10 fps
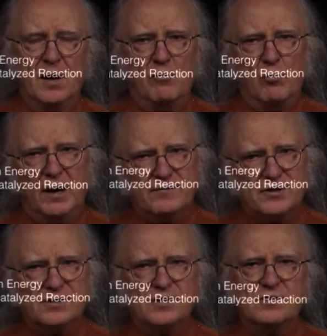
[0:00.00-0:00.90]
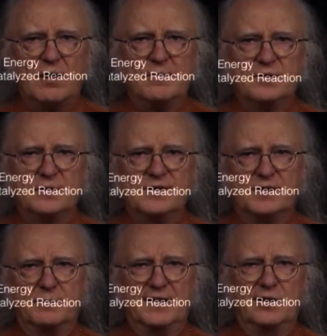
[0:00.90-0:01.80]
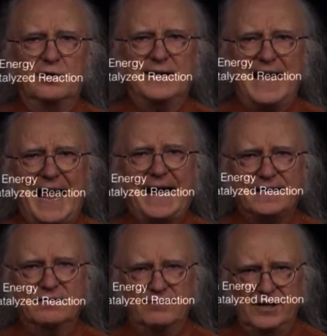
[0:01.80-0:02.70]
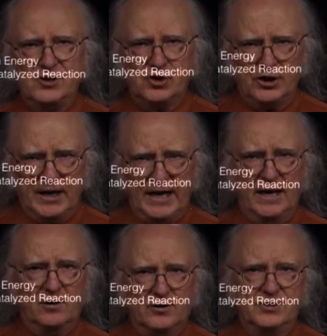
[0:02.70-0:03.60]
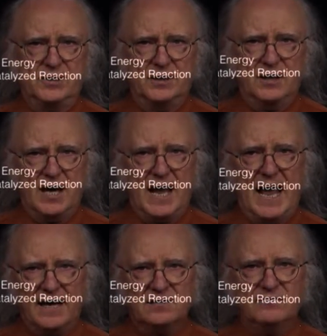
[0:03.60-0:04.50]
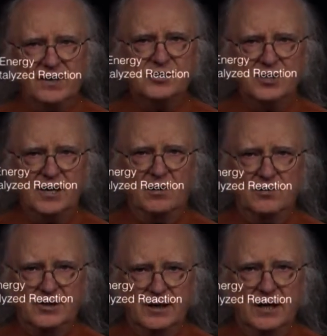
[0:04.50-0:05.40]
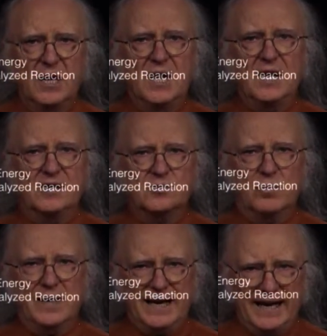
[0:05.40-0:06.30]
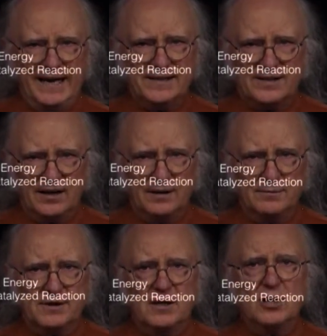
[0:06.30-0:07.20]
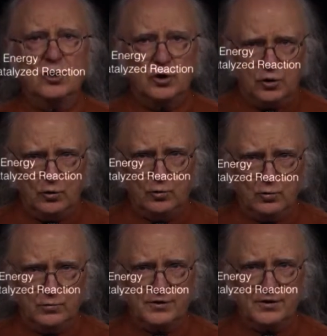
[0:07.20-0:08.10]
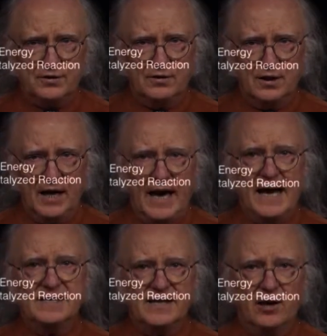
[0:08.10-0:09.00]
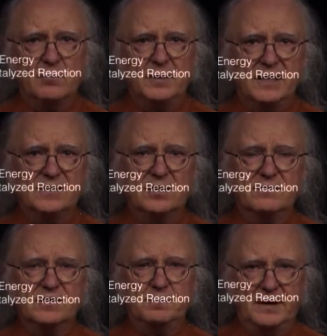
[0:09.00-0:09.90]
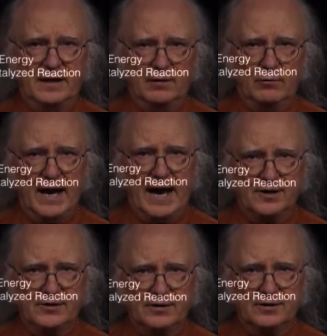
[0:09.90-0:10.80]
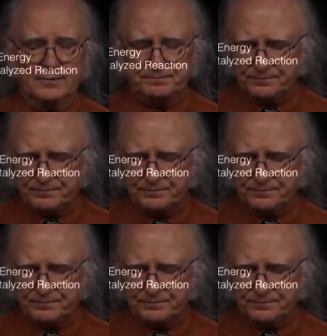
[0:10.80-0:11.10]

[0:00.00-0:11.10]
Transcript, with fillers: Well, what I've just described to you is something called activation energy. Activation energy is what enzymes use as their means of speeding reactions.